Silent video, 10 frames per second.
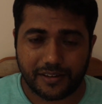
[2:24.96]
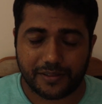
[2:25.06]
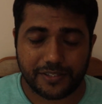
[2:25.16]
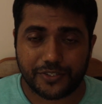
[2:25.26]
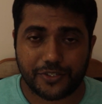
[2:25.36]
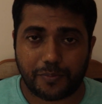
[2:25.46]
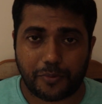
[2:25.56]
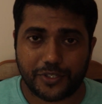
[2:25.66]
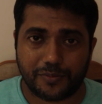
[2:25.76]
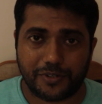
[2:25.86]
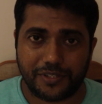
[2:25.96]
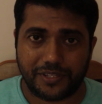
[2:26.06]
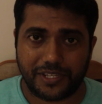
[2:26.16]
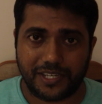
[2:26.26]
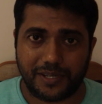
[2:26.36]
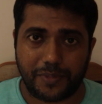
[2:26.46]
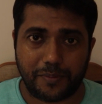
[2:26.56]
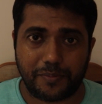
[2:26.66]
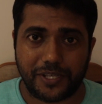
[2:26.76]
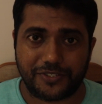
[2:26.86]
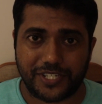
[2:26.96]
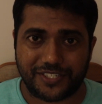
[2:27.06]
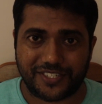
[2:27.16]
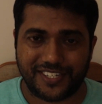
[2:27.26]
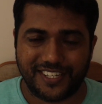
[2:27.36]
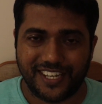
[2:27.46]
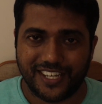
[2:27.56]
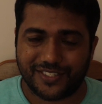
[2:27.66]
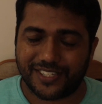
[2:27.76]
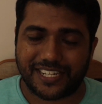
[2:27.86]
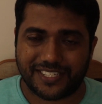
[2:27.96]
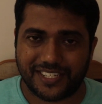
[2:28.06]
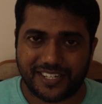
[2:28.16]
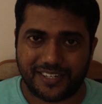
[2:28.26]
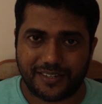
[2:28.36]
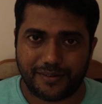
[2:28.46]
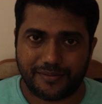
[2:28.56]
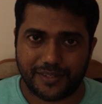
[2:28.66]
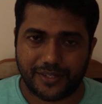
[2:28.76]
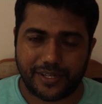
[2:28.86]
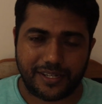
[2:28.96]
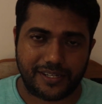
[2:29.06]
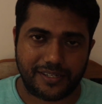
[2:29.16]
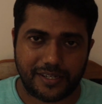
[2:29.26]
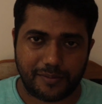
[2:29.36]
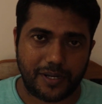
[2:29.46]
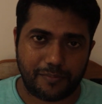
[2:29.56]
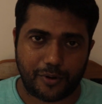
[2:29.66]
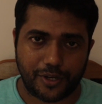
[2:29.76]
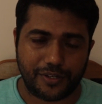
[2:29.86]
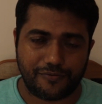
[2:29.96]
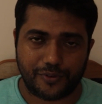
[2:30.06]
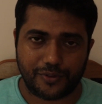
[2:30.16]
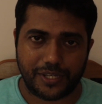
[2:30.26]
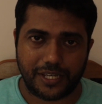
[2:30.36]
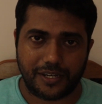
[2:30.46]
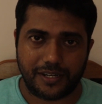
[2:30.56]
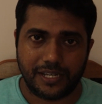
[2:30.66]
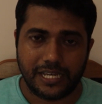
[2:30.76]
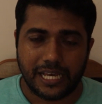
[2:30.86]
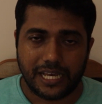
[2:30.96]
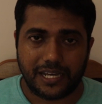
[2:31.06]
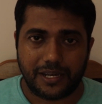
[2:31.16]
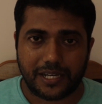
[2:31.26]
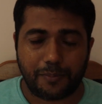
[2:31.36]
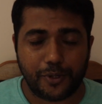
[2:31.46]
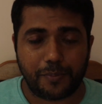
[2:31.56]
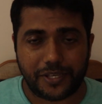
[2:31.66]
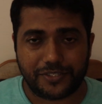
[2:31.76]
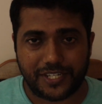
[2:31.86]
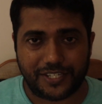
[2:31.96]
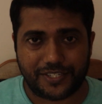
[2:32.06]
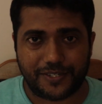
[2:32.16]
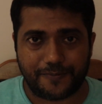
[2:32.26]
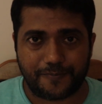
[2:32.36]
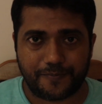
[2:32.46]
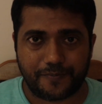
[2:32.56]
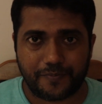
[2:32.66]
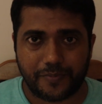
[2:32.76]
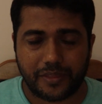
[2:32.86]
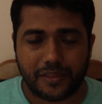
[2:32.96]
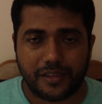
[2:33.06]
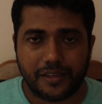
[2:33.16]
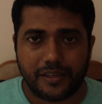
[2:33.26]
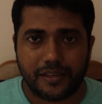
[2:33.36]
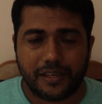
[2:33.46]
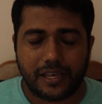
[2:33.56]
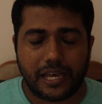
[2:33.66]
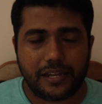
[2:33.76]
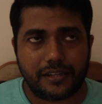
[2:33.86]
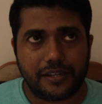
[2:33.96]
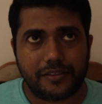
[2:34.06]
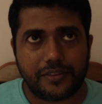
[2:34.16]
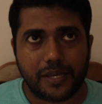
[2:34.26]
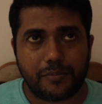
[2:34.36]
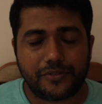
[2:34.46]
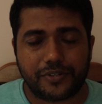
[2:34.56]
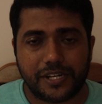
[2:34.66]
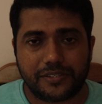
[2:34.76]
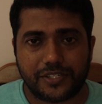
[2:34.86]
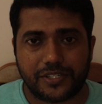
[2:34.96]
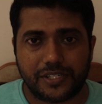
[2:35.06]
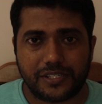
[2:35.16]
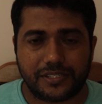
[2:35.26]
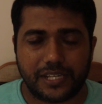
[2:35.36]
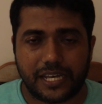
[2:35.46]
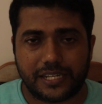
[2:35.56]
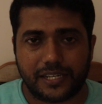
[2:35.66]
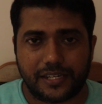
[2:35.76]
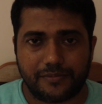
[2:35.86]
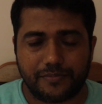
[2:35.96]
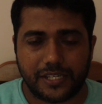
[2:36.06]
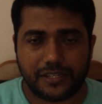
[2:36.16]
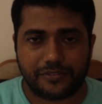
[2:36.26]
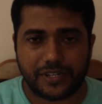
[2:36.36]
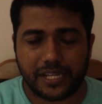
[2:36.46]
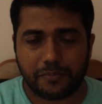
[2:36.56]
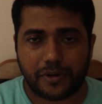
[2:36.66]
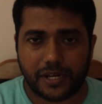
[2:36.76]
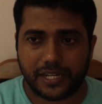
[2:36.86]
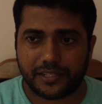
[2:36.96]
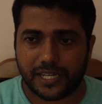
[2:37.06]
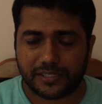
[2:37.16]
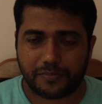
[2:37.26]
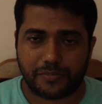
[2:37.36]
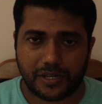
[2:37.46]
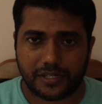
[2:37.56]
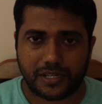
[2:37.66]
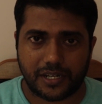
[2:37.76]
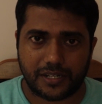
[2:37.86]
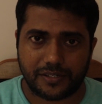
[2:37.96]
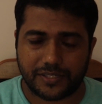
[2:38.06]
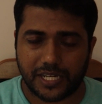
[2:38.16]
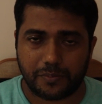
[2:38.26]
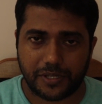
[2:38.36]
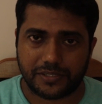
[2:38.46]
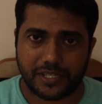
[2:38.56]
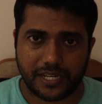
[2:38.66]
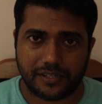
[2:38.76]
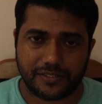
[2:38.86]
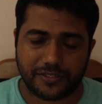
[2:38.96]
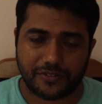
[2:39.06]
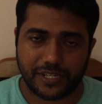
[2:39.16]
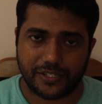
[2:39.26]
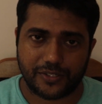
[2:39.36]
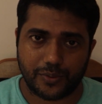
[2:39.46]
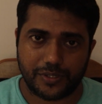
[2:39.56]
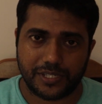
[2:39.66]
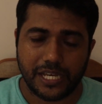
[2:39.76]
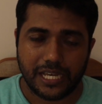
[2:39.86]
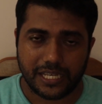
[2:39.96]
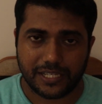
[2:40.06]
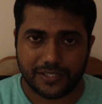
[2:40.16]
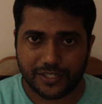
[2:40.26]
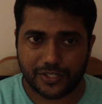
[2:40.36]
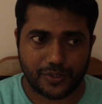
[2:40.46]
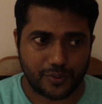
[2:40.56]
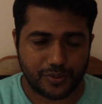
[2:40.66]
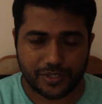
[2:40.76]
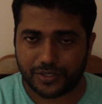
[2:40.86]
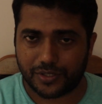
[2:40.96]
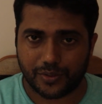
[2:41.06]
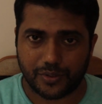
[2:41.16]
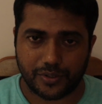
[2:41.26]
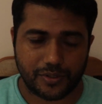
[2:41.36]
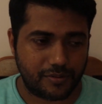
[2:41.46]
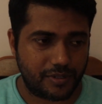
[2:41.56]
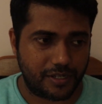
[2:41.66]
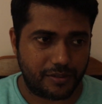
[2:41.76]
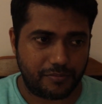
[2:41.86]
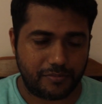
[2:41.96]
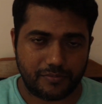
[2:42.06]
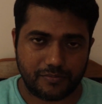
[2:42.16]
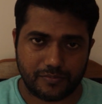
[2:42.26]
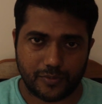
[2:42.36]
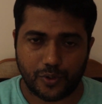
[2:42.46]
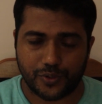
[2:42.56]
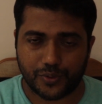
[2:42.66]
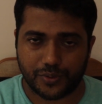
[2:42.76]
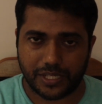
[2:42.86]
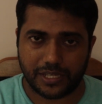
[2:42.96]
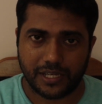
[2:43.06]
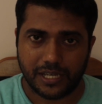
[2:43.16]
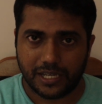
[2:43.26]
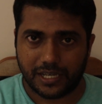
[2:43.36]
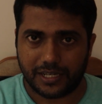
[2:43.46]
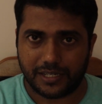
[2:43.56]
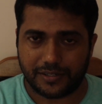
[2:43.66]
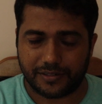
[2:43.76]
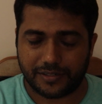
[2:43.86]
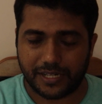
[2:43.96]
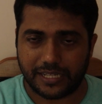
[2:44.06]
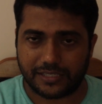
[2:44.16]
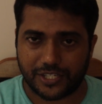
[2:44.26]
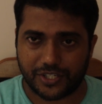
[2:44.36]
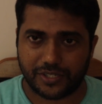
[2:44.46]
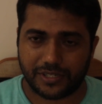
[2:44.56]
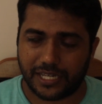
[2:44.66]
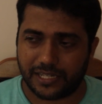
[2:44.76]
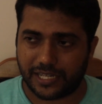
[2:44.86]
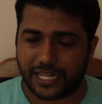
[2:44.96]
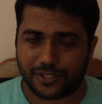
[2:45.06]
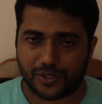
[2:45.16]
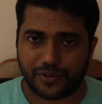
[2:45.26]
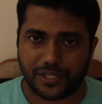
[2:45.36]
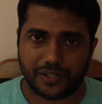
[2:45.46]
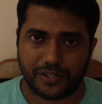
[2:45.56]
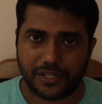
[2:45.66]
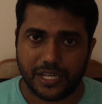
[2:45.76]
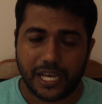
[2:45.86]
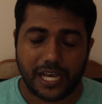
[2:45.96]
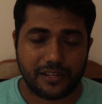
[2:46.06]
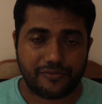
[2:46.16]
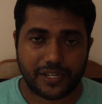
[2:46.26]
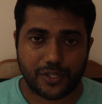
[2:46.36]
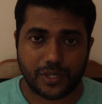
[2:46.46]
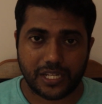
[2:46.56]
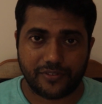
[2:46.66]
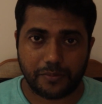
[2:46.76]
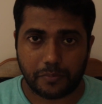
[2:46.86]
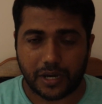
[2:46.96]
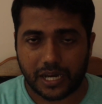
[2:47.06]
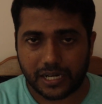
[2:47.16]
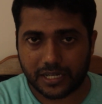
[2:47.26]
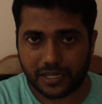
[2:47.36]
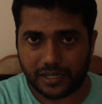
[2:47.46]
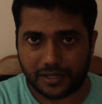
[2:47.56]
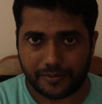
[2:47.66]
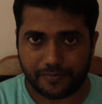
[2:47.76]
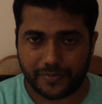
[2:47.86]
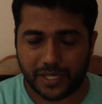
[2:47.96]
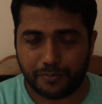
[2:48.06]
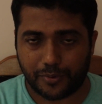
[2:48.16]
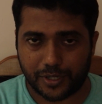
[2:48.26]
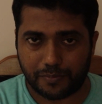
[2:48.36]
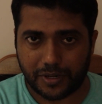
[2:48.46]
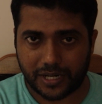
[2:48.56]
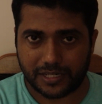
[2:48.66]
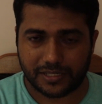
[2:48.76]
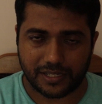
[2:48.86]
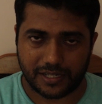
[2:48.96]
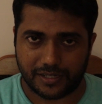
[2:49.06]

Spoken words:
Right? This is not possible in the paper-based test. So that's a point for the computer-based test. And another thing about the reading session is that the reading part and the answer part are side by side in the screen, so it's easier to just go through the reading session and answer over here. And in fact, you can even mark important parts